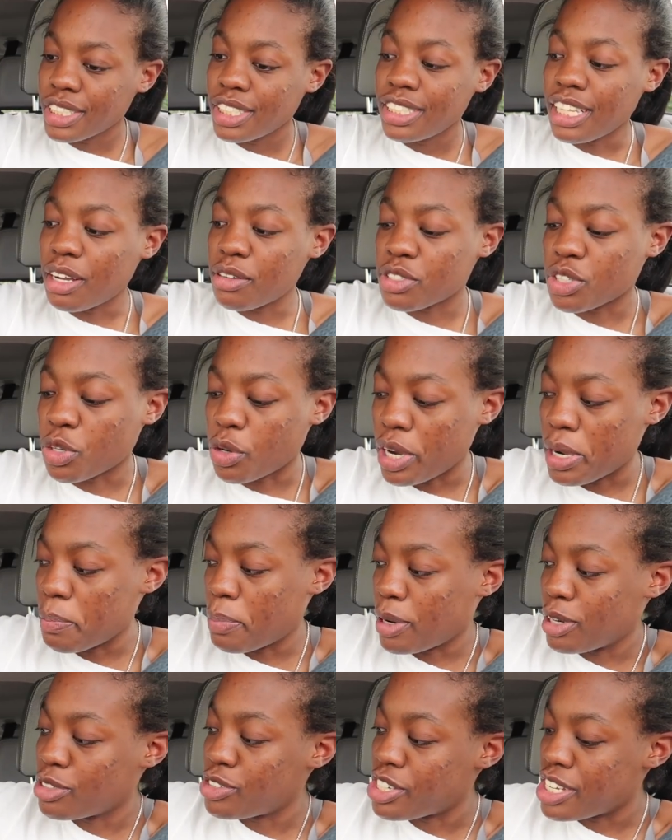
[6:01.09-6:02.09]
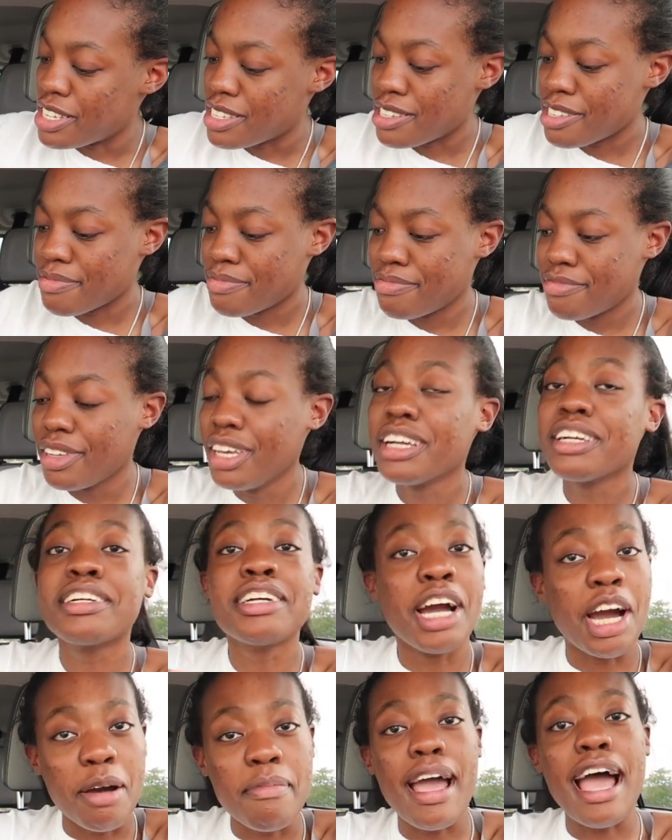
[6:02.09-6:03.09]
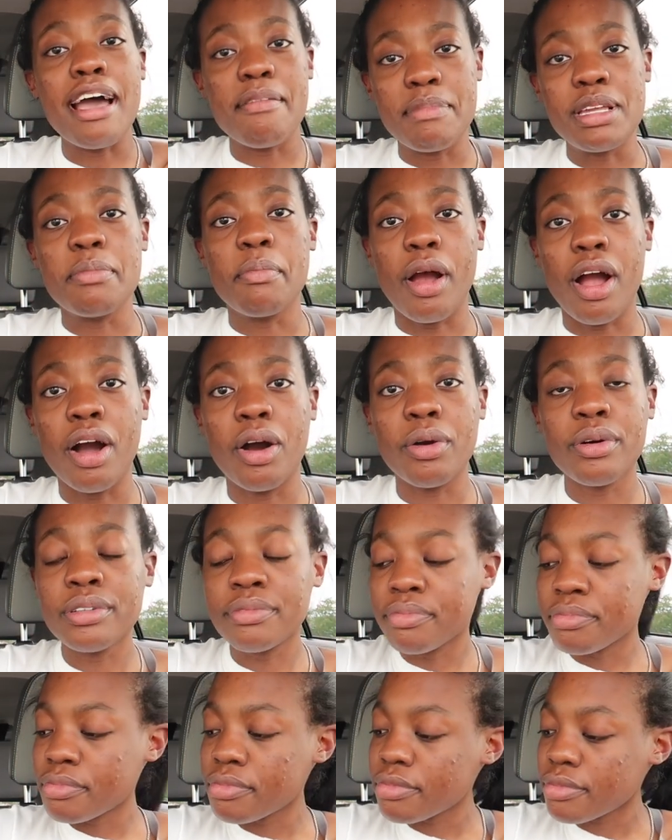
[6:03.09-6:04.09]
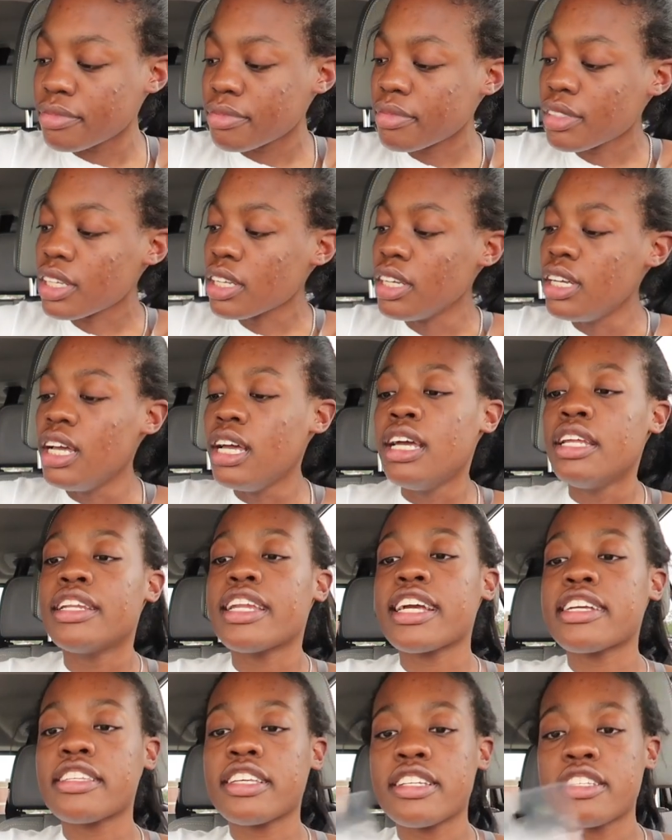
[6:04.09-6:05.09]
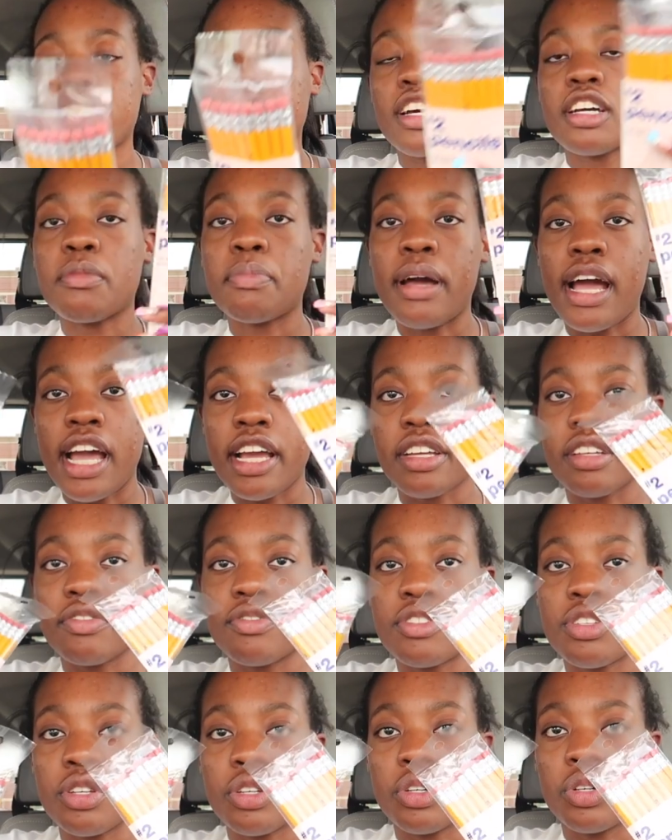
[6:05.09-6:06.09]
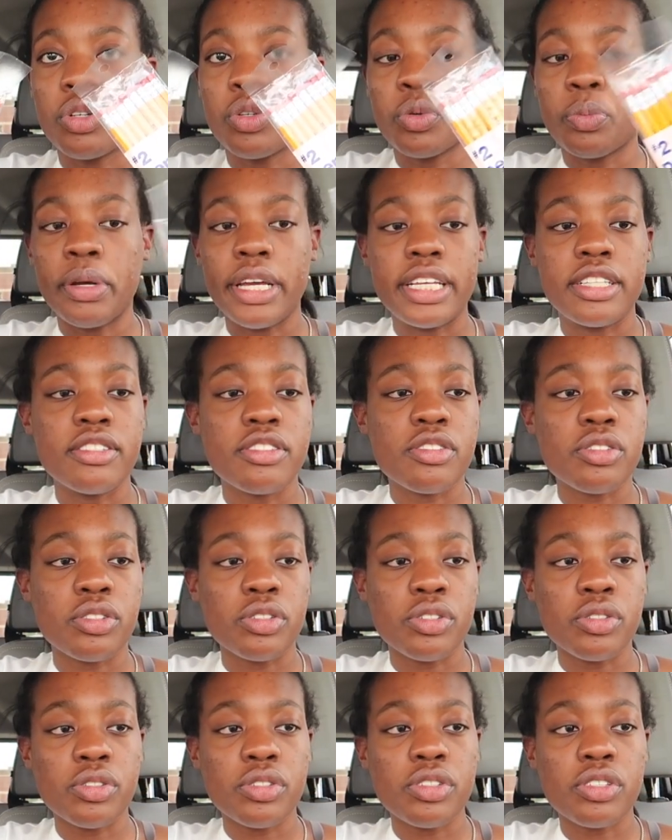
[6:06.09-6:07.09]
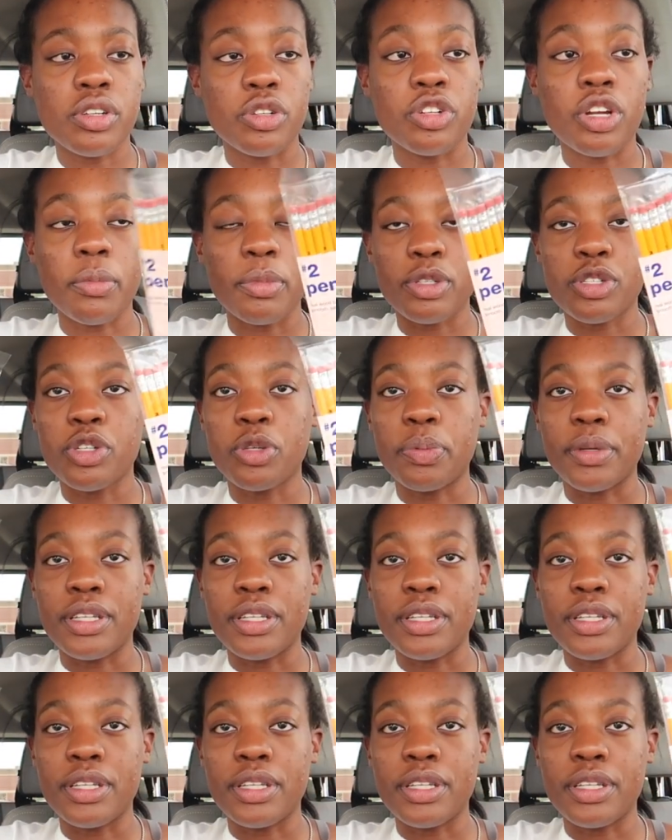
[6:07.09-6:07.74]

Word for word: That was a great purchase. Come at me, bro. Next, I just got a pack of two pencils, or number two